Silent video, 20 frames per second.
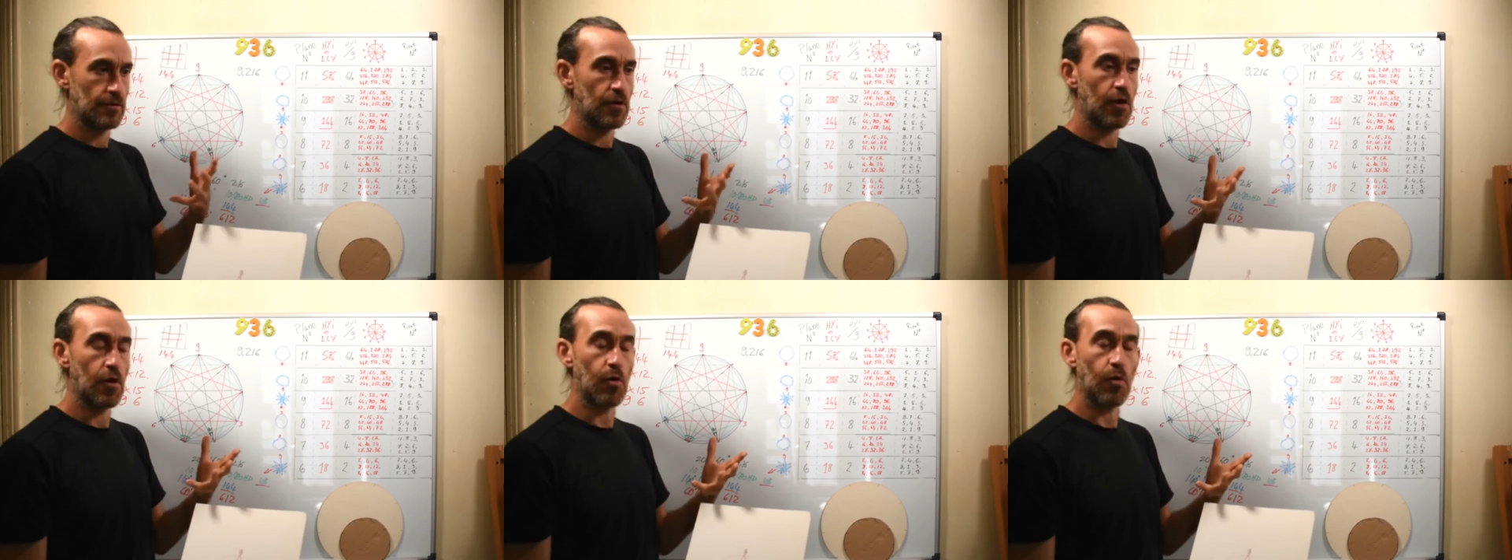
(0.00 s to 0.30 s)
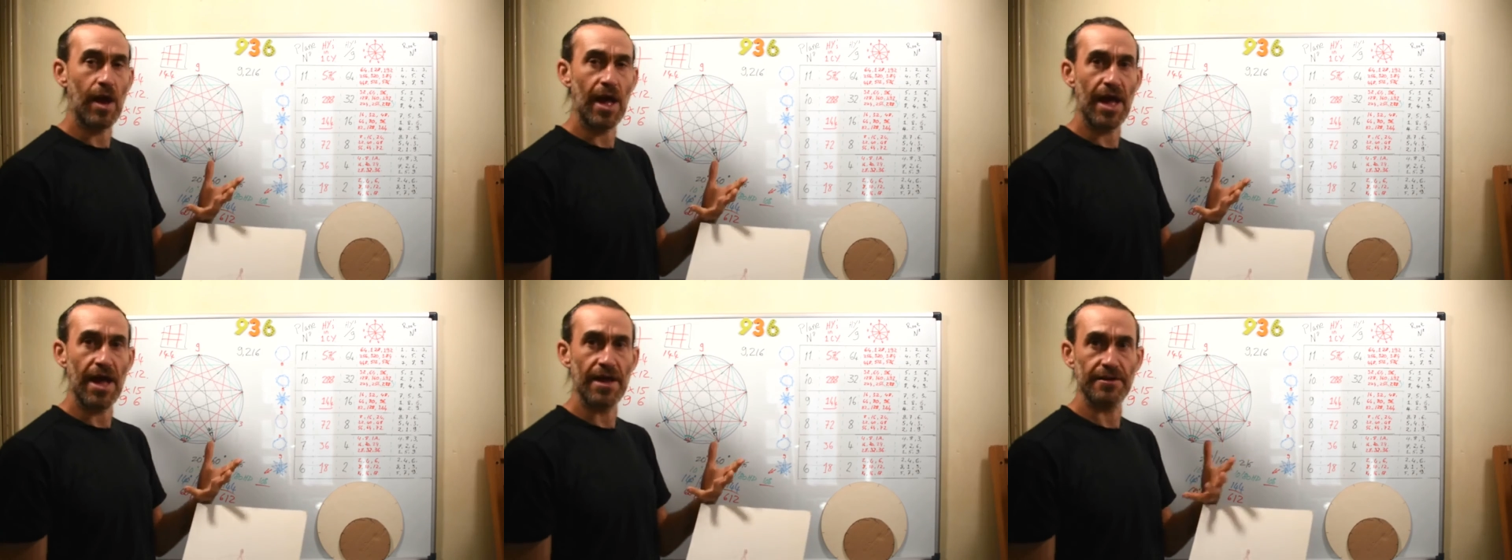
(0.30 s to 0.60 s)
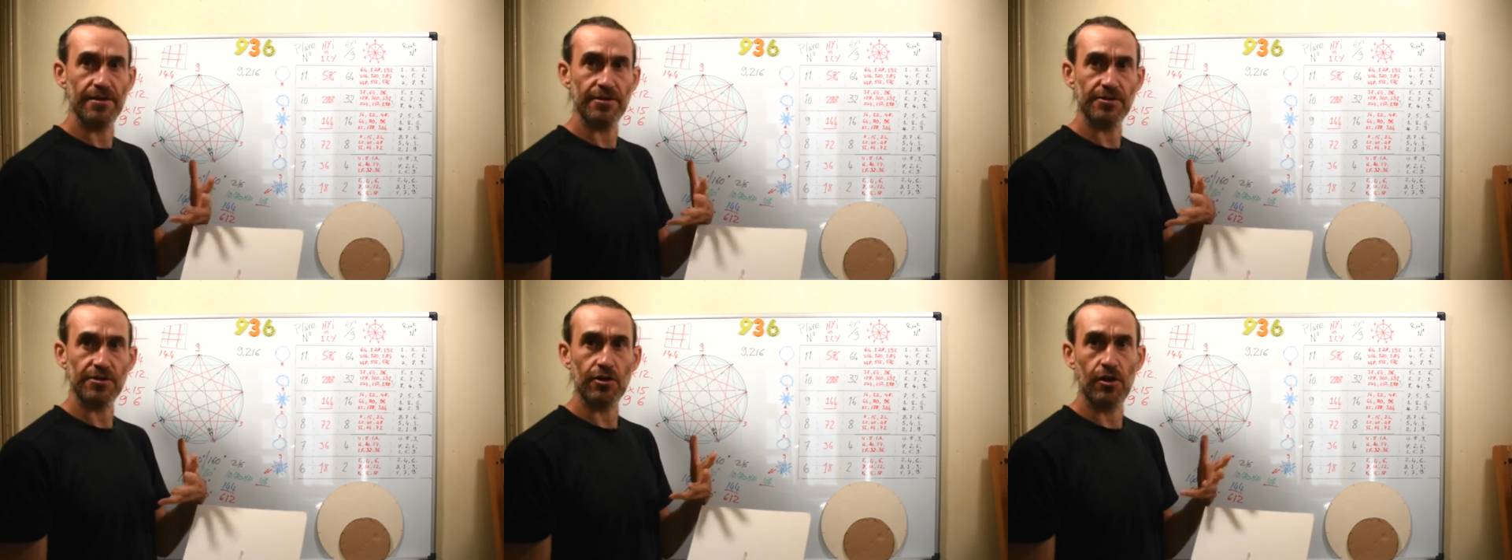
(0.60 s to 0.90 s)

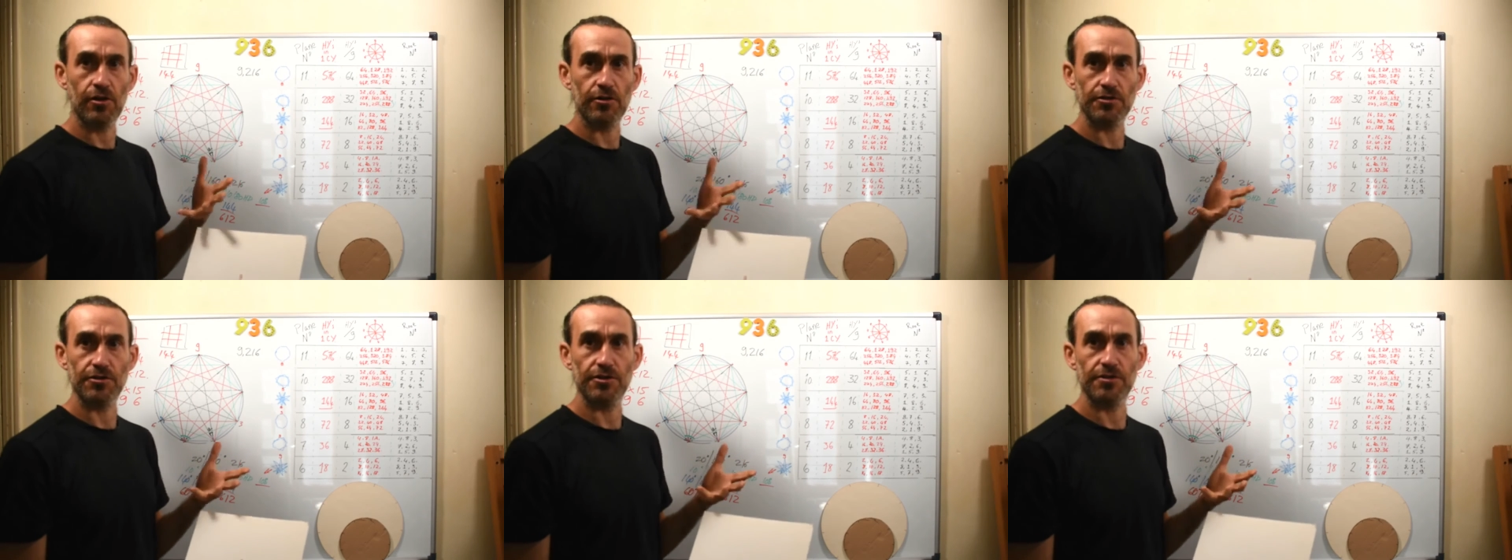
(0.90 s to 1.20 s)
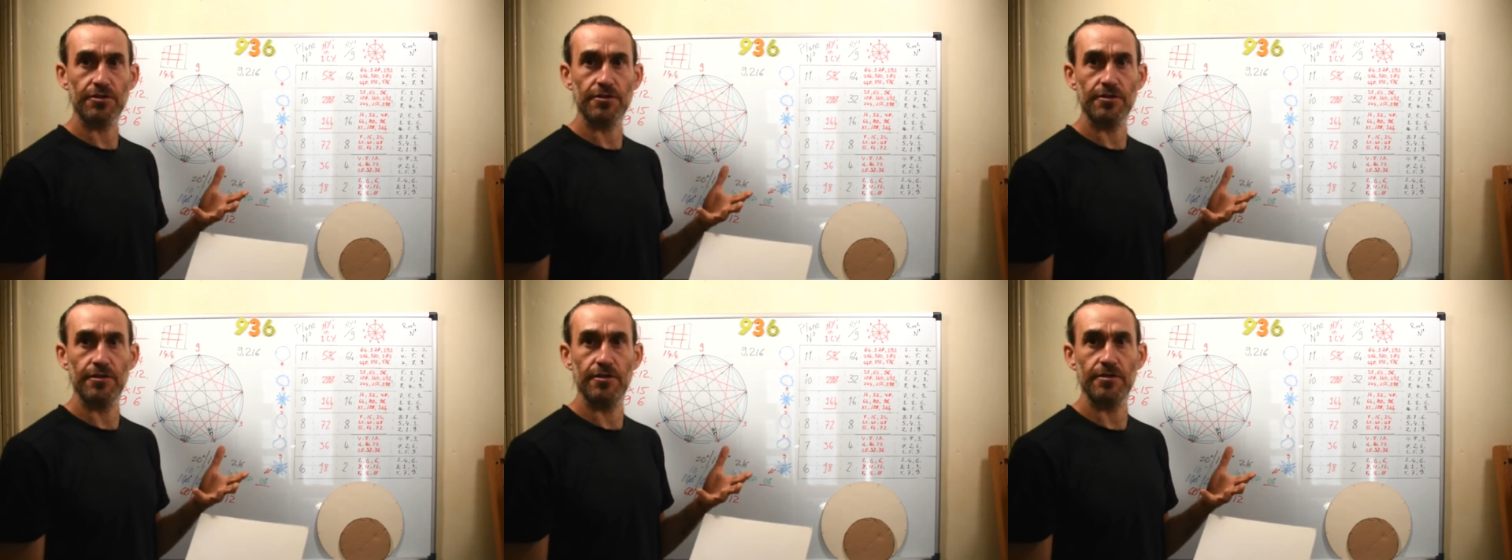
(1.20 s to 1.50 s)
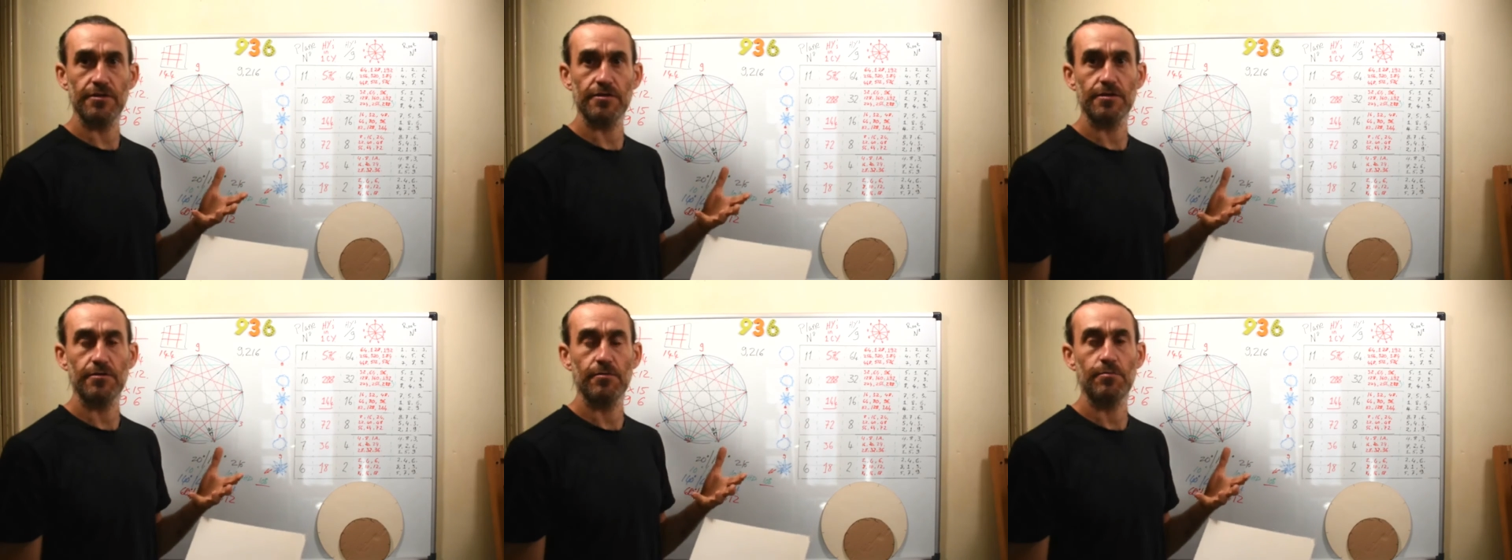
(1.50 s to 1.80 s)
awareness,
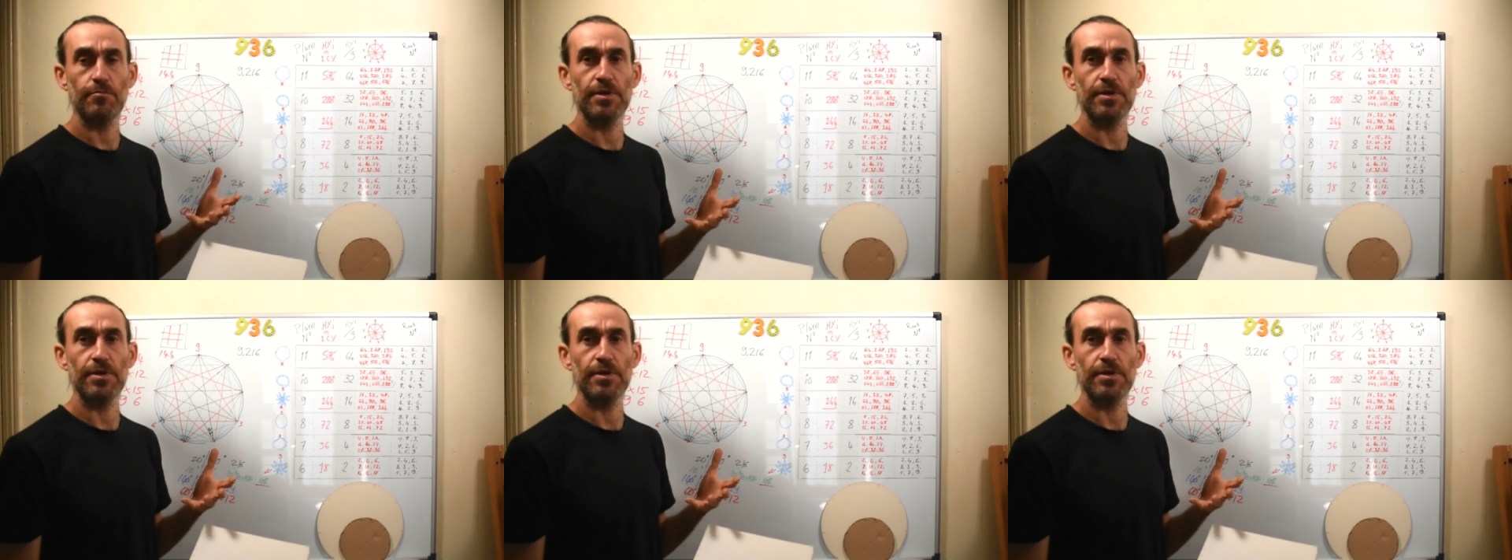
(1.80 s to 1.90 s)
consciousness,